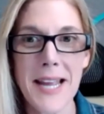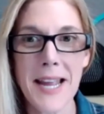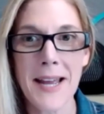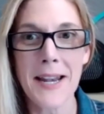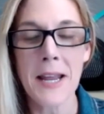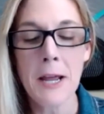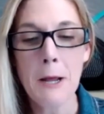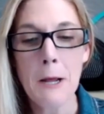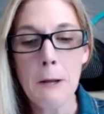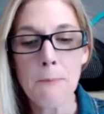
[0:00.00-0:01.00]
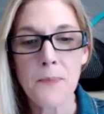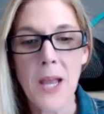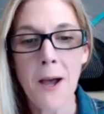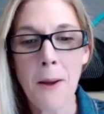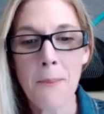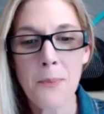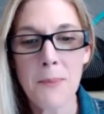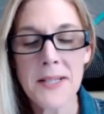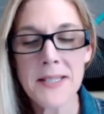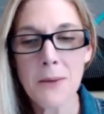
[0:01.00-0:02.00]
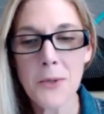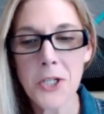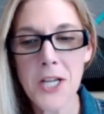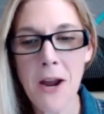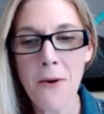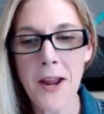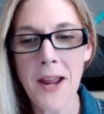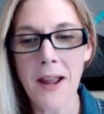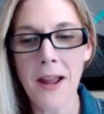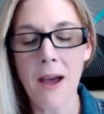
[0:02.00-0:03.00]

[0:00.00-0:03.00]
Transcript: And um, Misty was sharing